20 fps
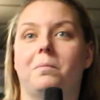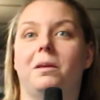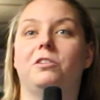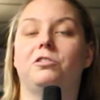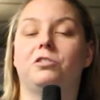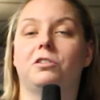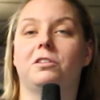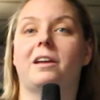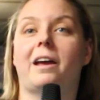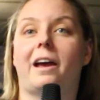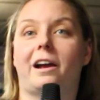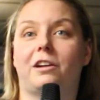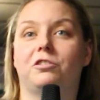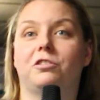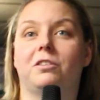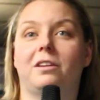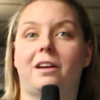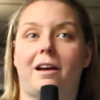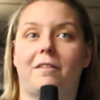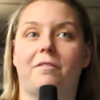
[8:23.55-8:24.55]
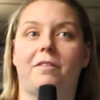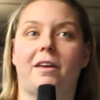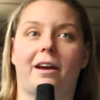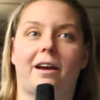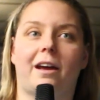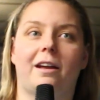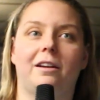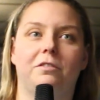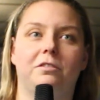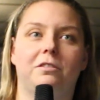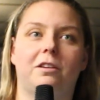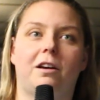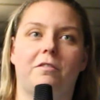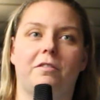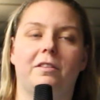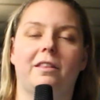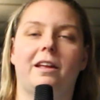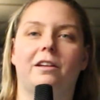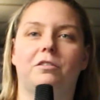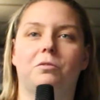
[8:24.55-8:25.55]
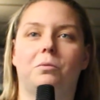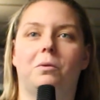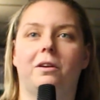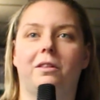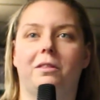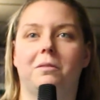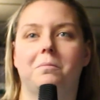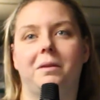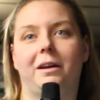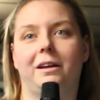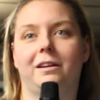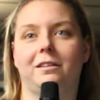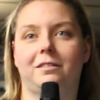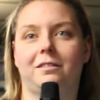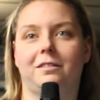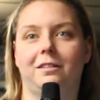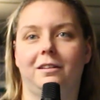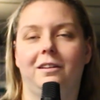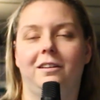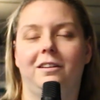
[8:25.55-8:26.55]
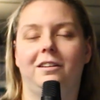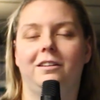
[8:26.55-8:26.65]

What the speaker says: They shouldn't actually have that kind of stuff. And that's one of the biggest,